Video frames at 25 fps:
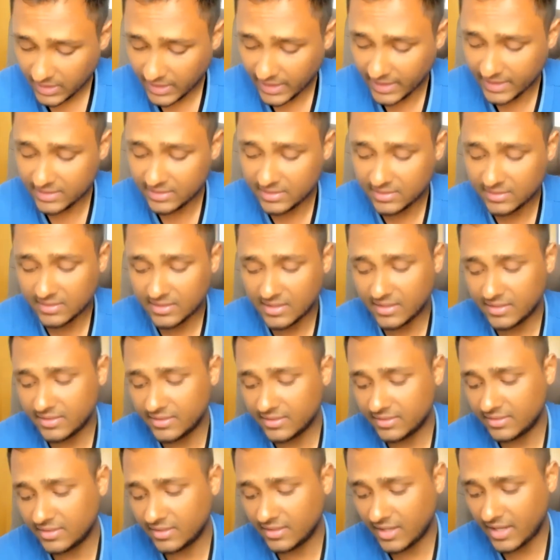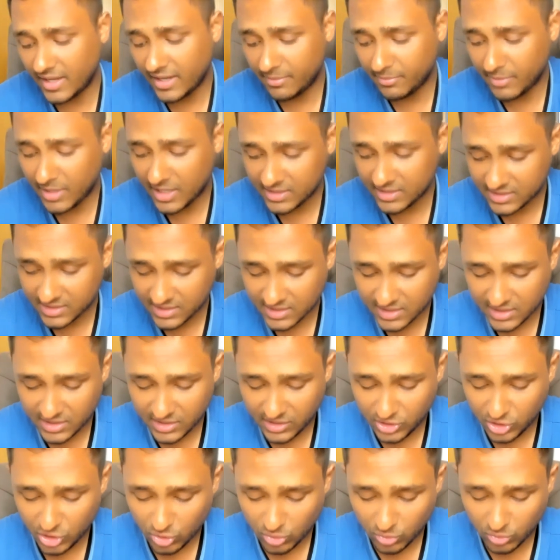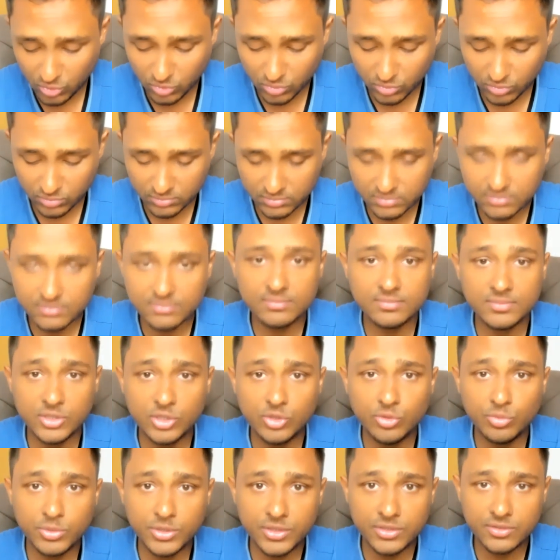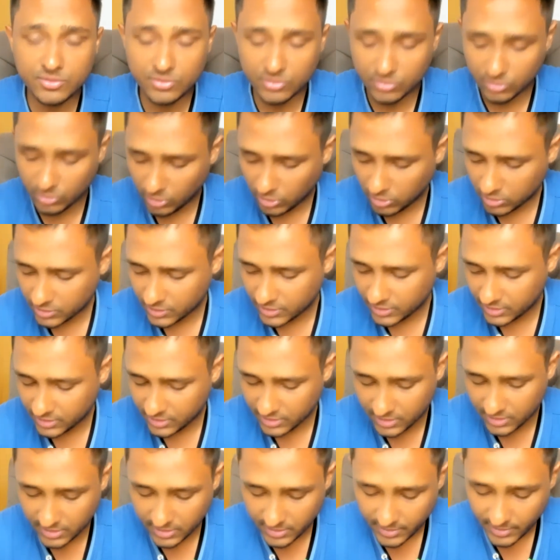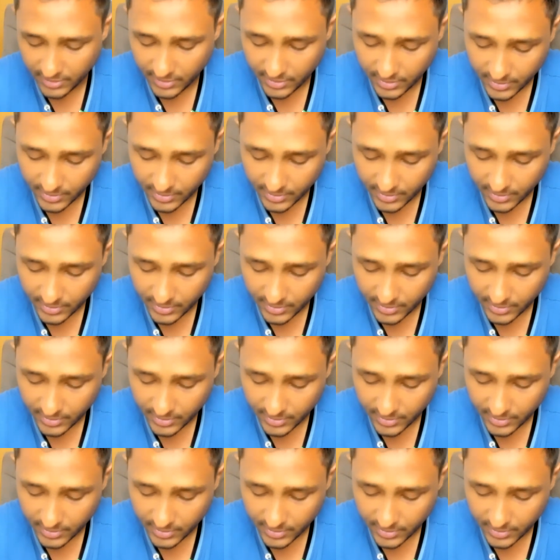In this condition I am asking you, you means to Lord Krishna,